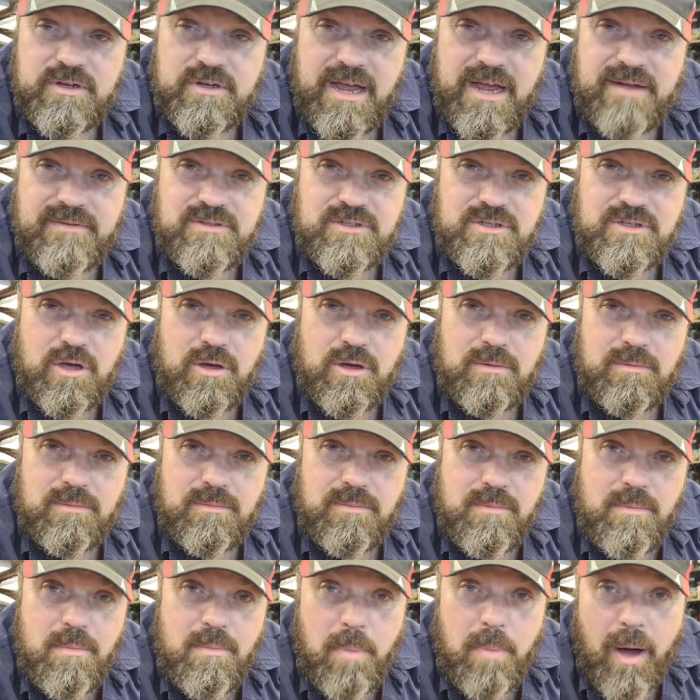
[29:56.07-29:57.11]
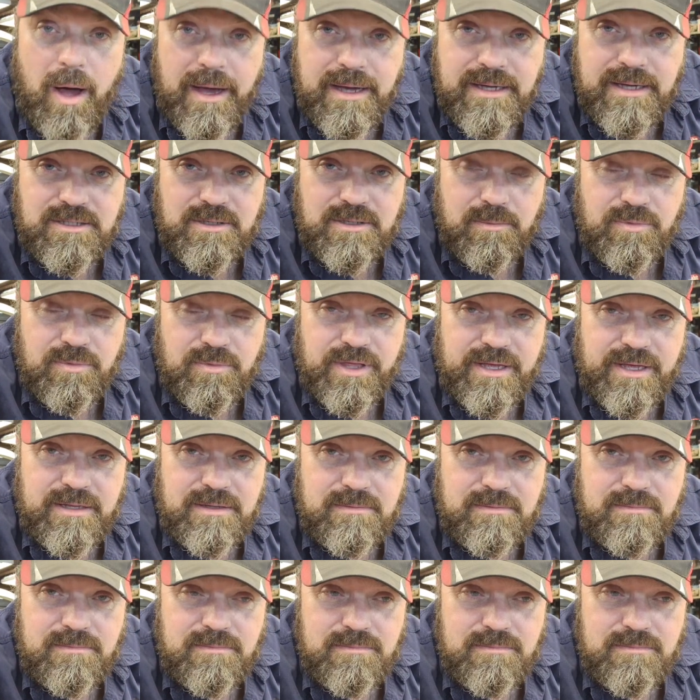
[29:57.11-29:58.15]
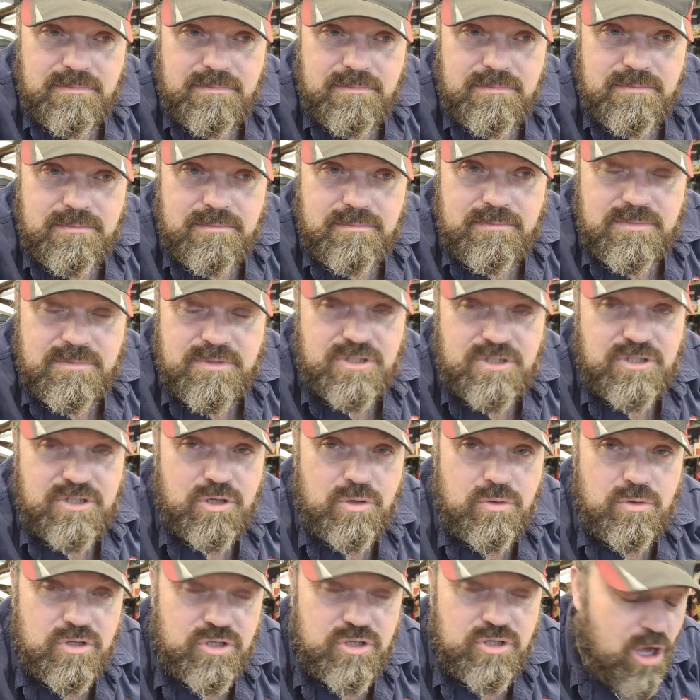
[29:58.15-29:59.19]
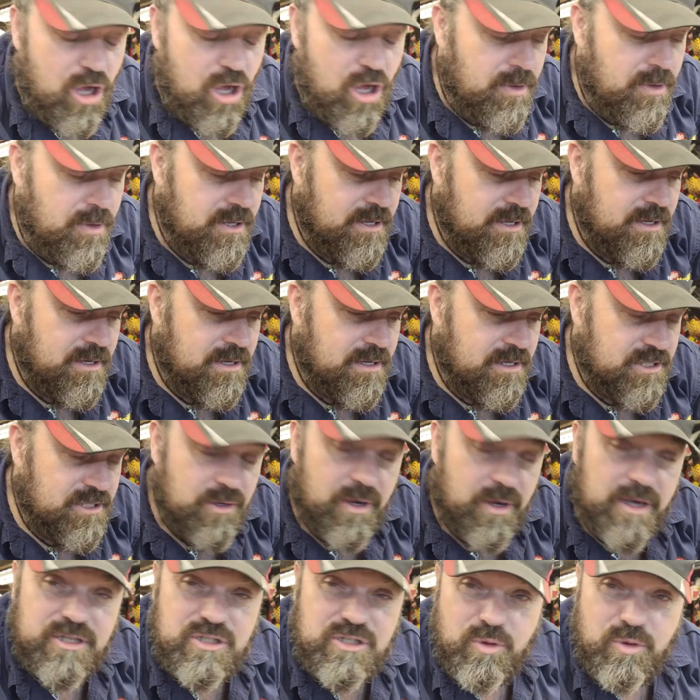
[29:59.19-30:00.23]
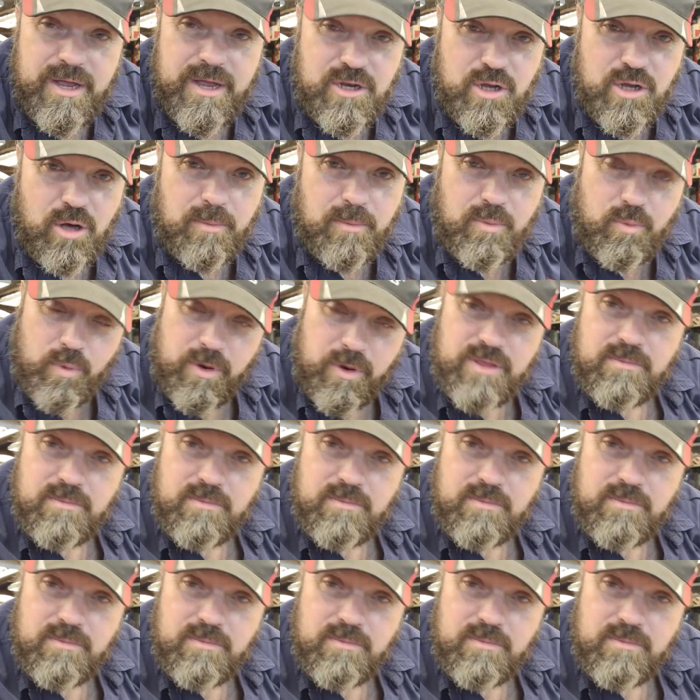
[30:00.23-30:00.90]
I have to go and buy something to do the job. So I do end up with